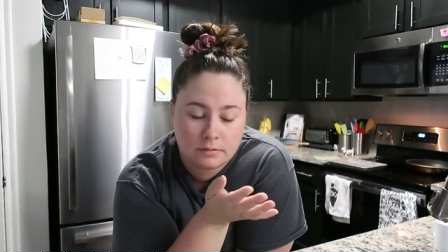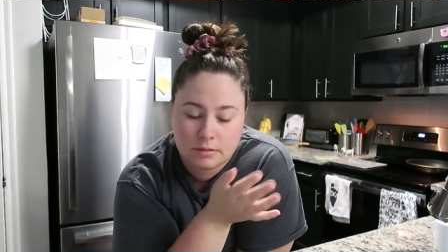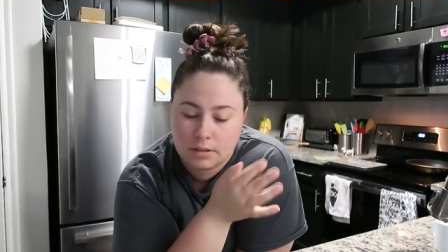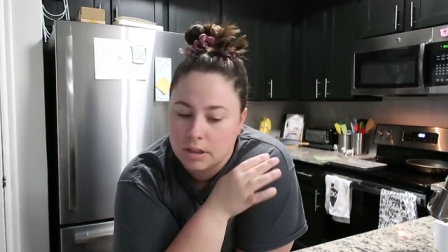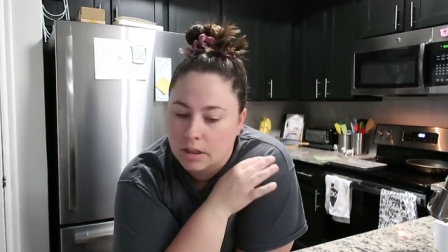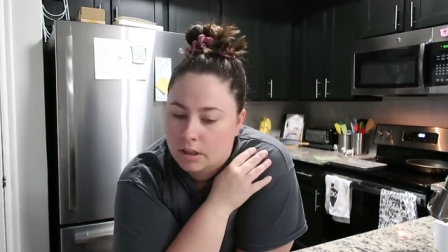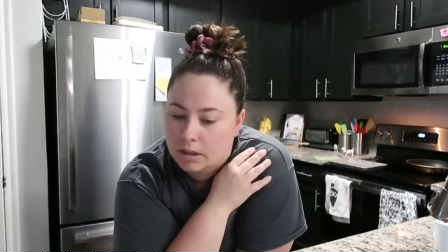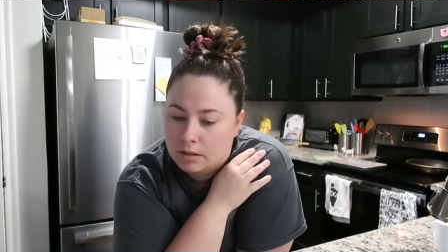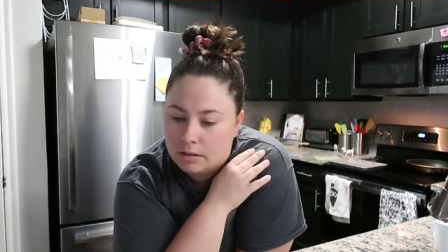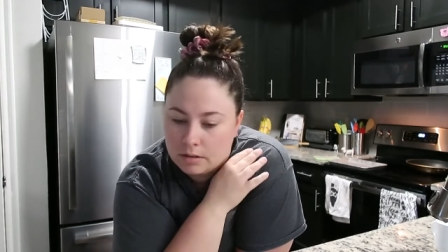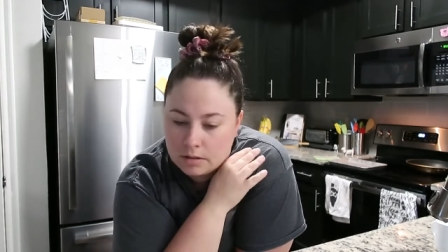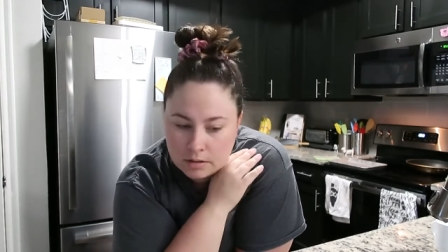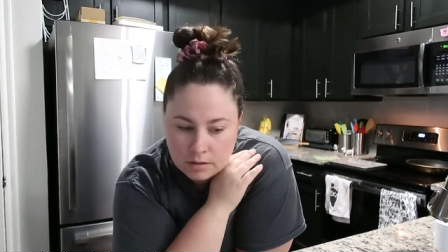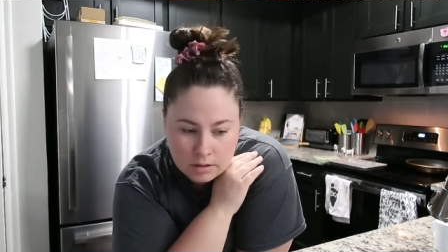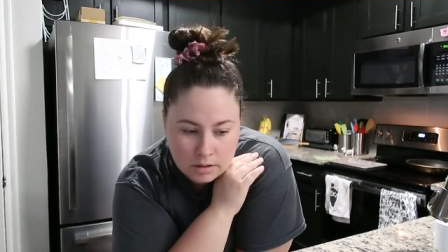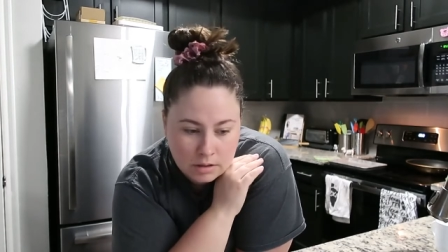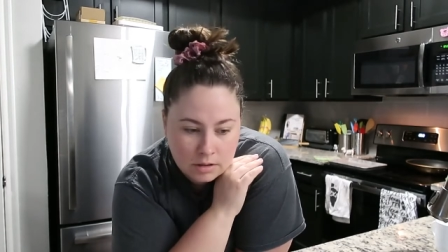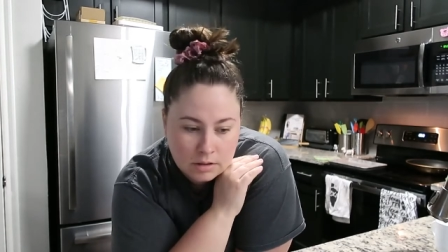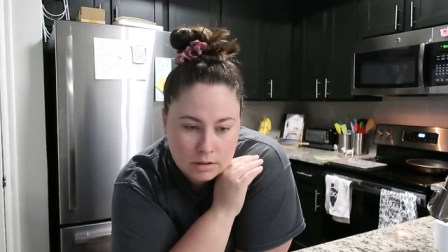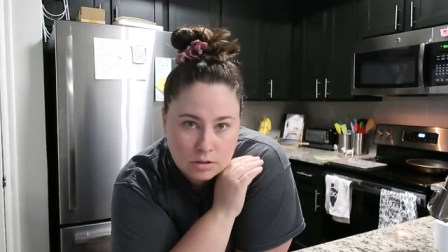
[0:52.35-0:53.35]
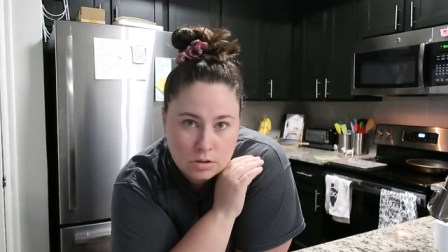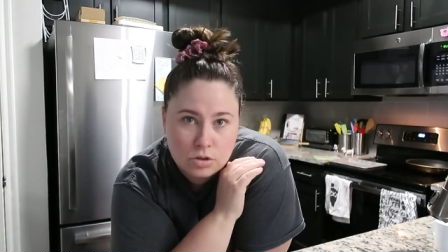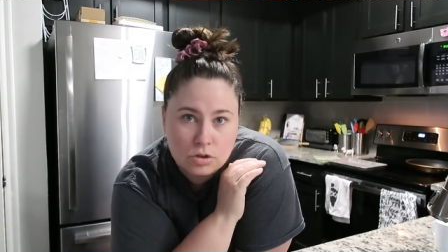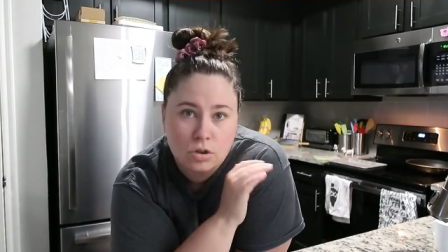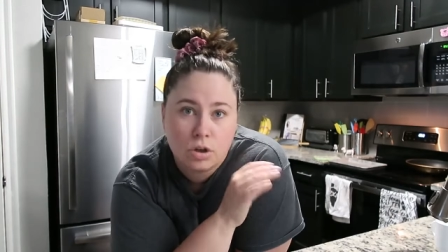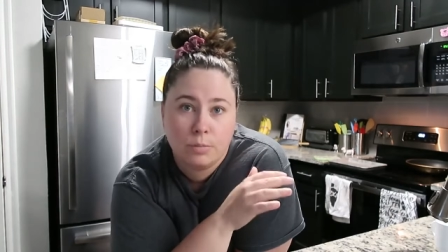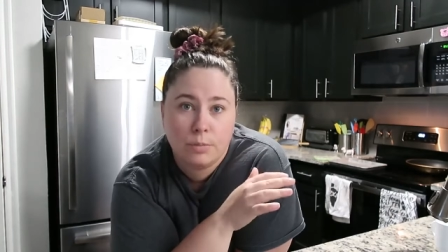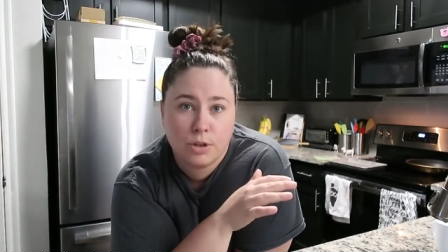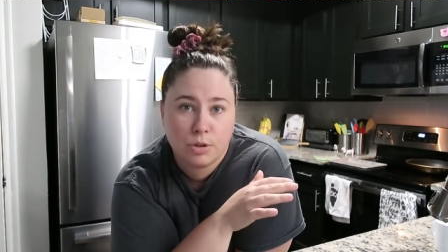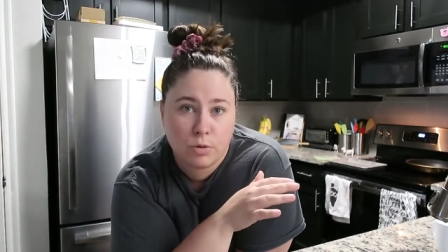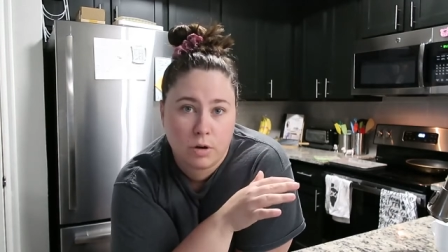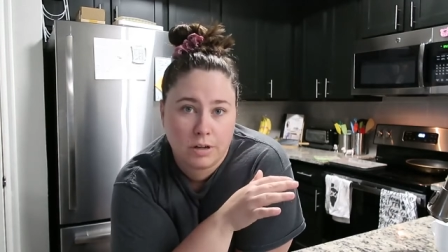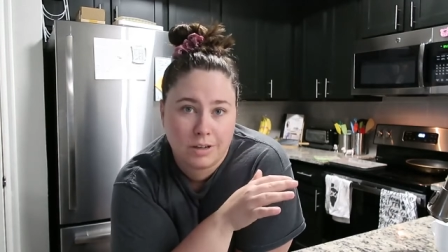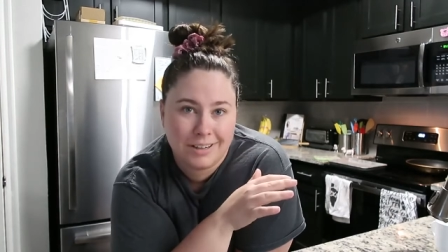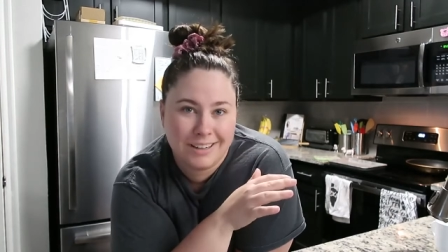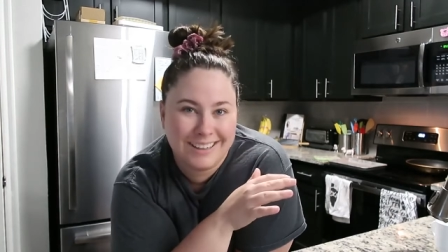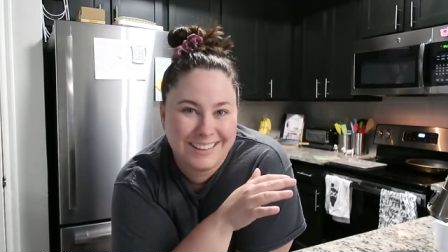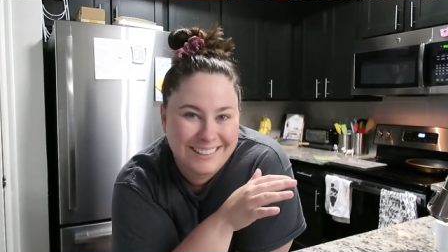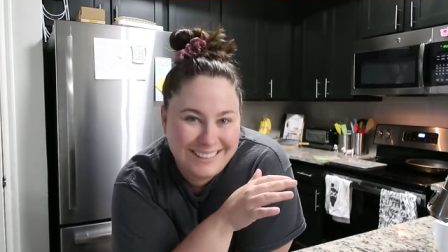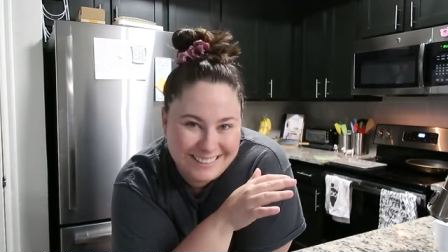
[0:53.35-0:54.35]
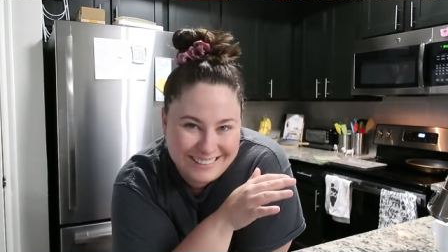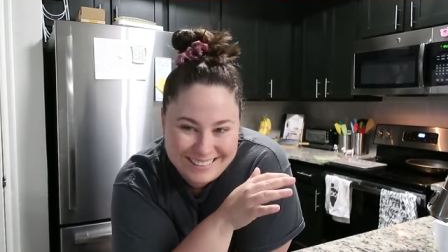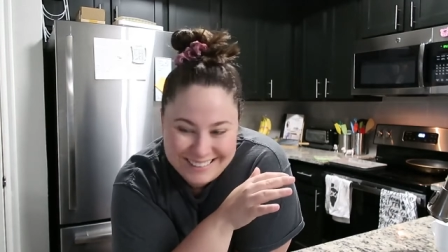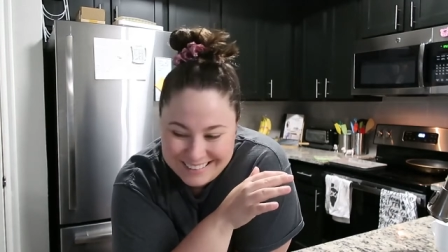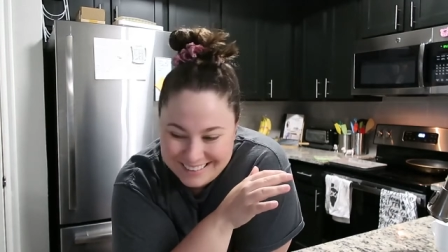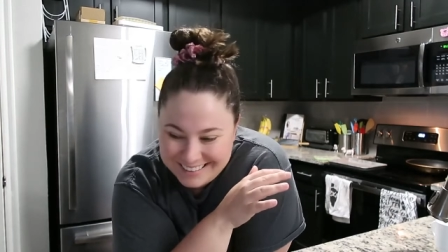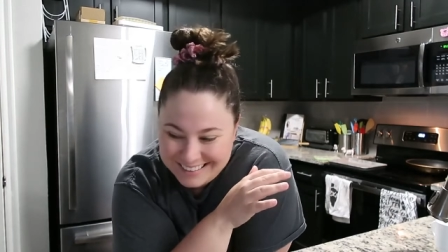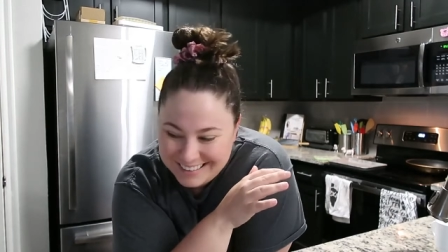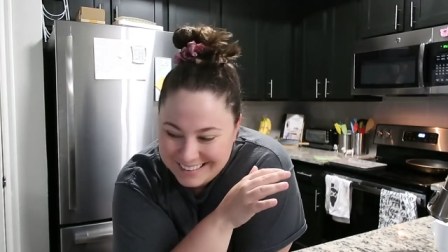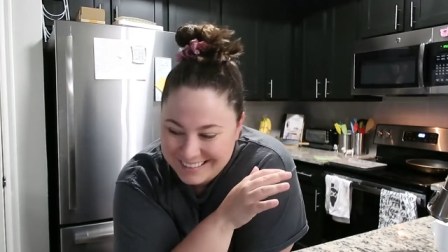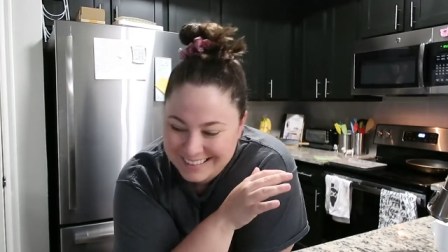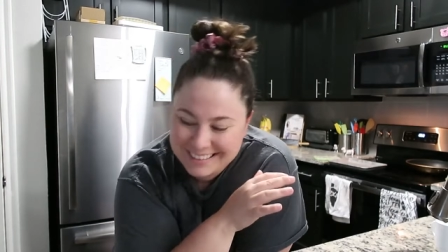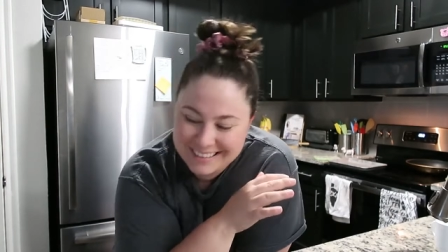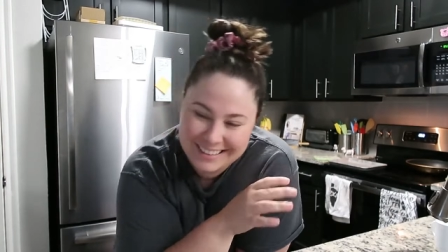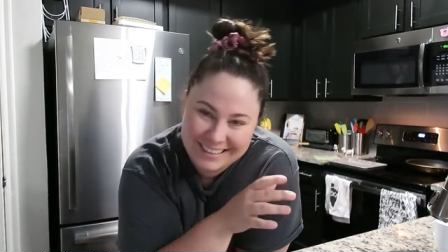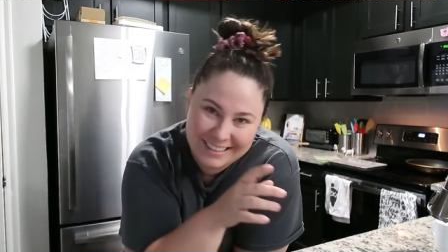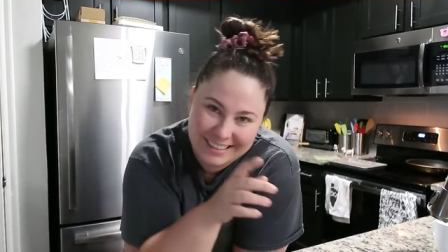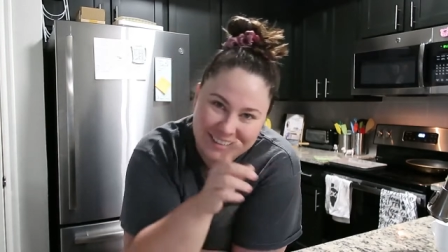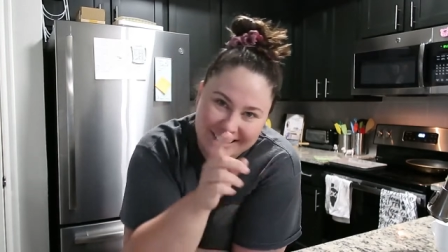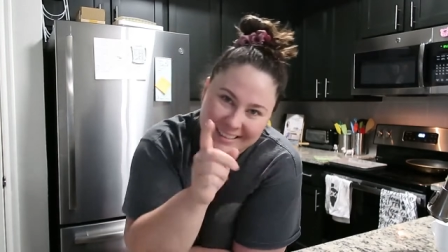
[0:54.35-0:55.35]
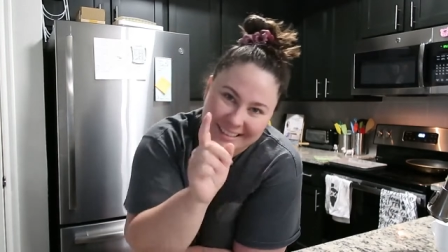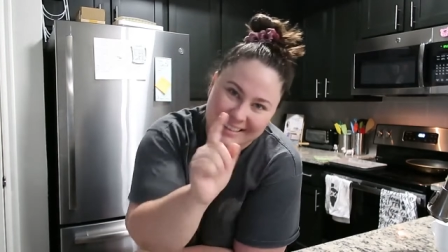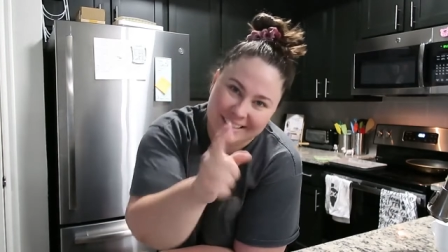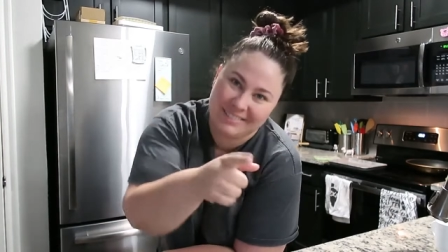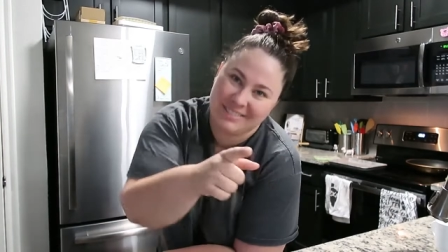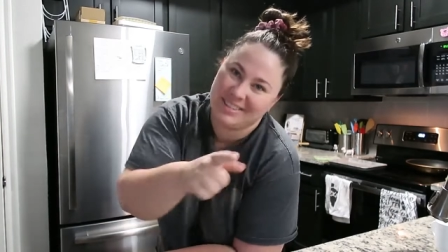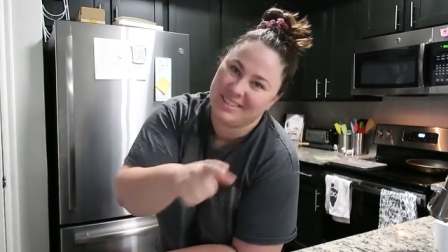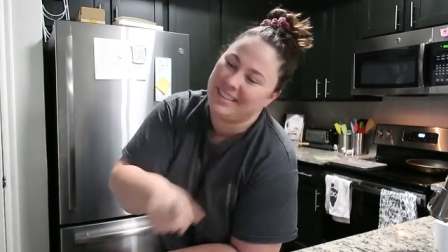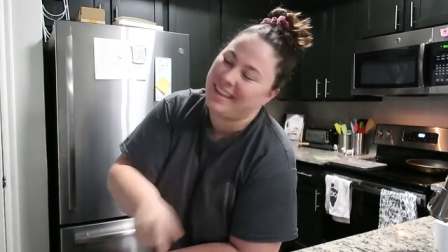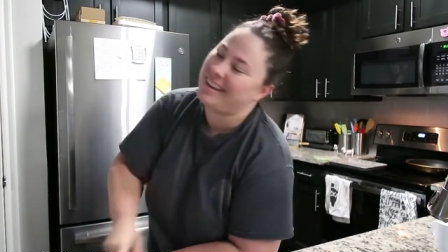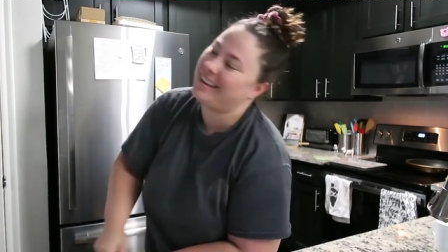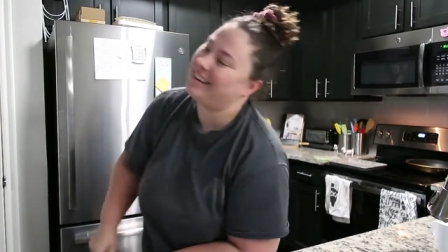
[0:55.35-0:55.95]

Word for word: Like, so much water. Let me do